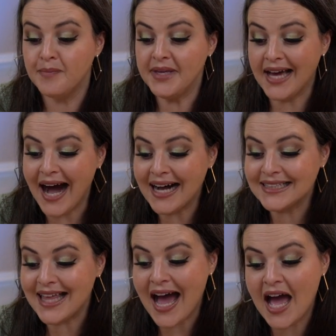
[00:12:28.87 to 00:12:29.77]

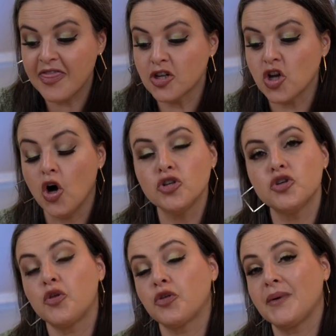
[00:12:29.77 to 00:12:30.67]
Beyond that, there's
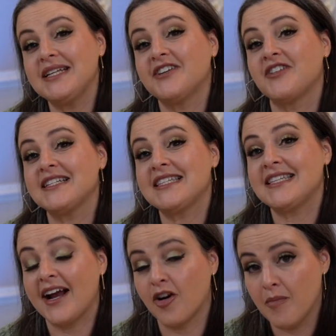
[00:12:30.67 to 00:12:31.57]
also 3 different
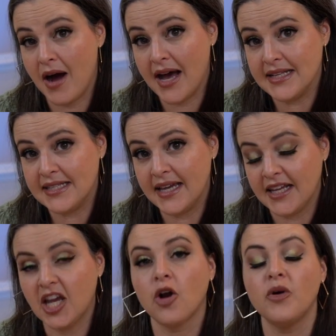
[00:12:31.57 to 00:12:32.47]
ceramides in
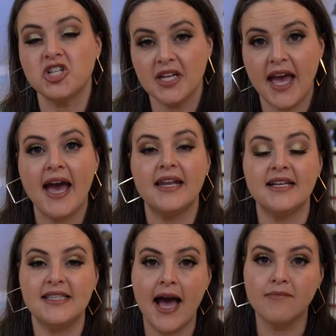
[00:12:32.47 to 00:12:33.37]
here, which again
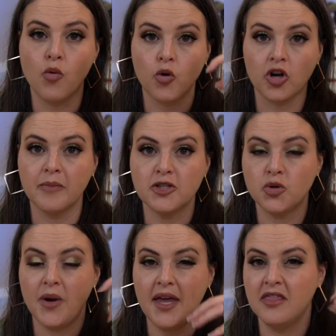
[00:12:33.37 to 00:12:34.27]
is that mortar
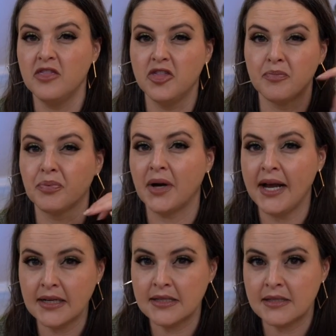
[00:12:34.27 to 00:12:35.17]
between the
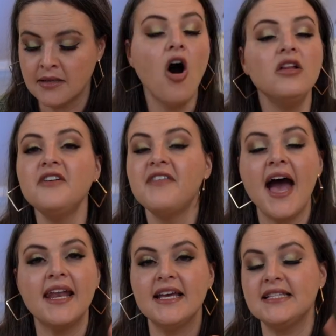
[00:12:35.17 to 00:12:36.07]
bricks. All of
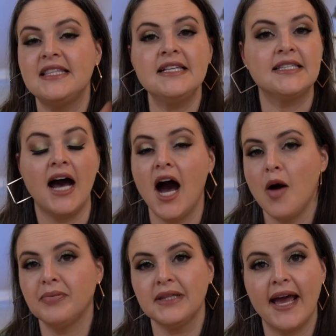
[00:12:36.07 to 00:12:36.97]
that is the
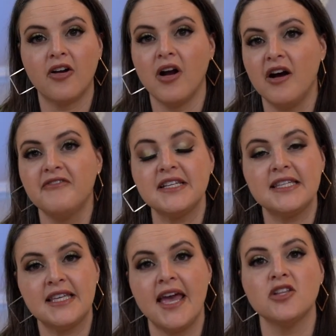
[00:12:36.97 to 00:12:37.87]
top layer of the
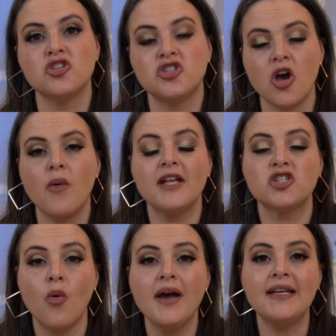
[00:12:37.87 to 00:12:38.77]
skin. So it's
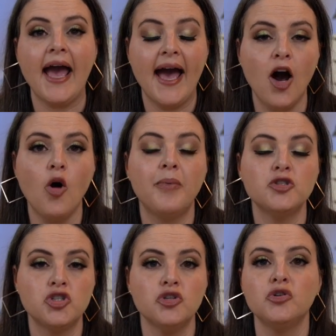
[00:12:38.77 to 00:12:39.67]
going to help
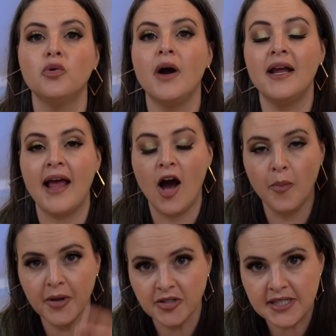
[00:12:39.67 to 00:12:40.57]

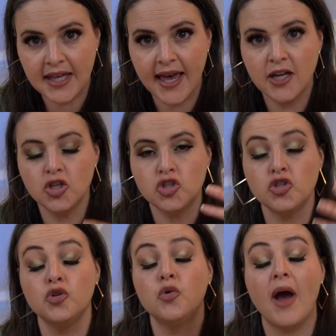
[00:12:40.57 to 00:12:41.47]
your skin
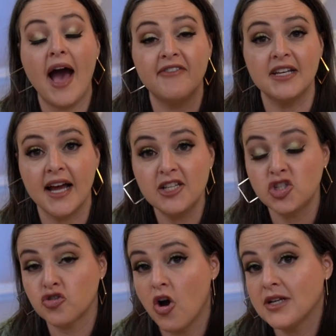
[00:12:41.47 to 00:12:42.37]
to have a nice
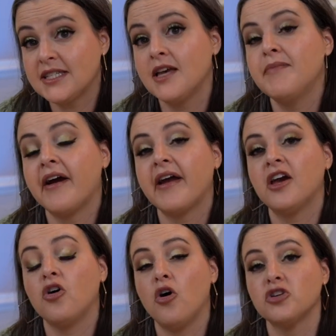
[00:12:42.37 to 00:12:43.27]
strong skin barrier
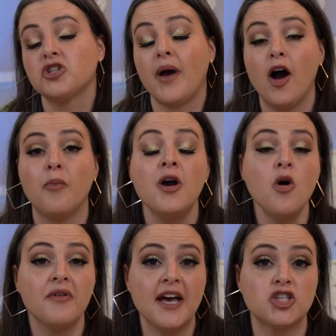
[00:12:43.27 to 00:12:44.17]
and also help
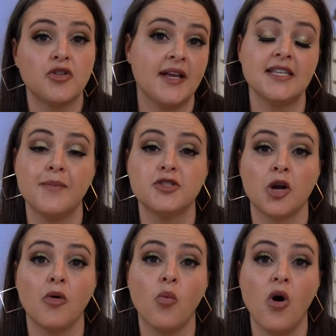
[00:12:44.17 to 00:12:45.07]
with that
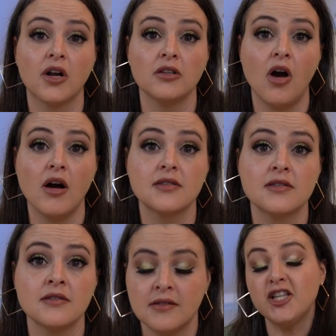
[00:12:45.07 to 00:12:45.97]
transepidermal water
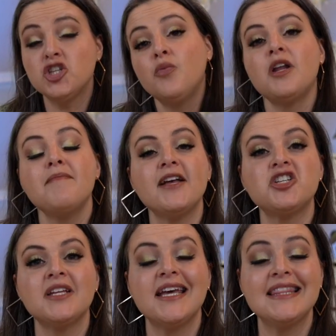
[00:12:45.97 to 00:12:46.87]
loss. I do want to
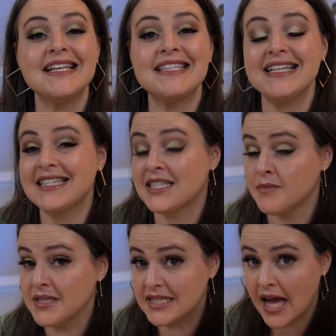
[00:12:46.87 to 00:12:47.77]
mention in this is
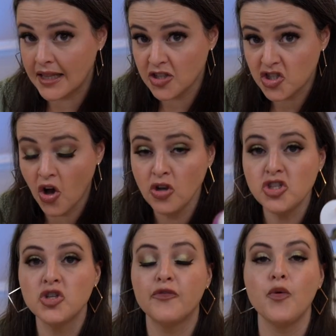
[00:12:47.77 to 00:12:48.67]
some xylitol.
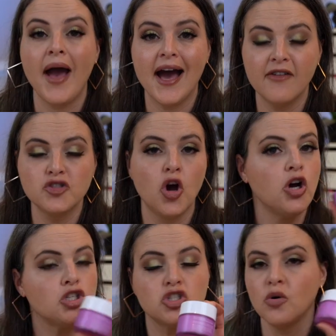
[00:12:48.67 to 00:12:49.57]
So if you have
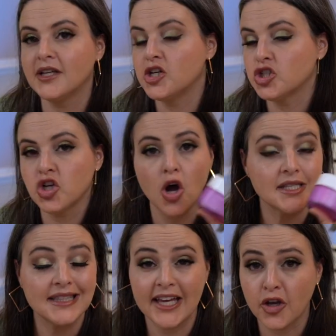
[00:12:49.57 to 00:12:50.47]
dogs, don't let your
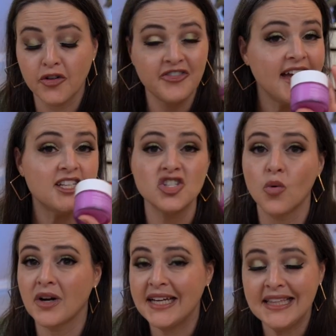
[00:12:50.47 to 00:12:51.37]
dogs lick your face
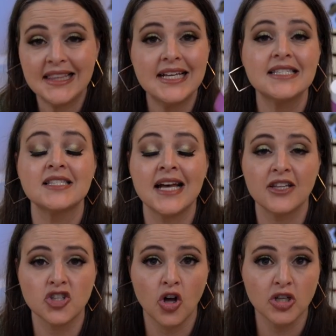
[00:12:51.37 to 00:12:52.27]
or eat this.
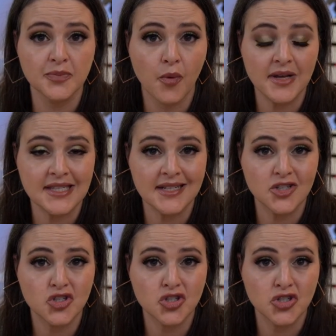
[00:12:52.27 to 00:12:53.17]
Xylitol is
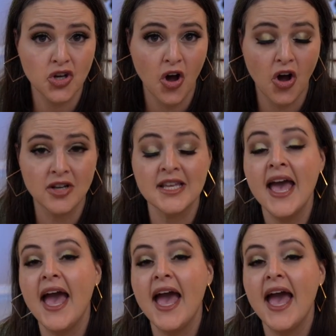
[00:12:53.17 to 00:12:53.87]
poisonous to dogs.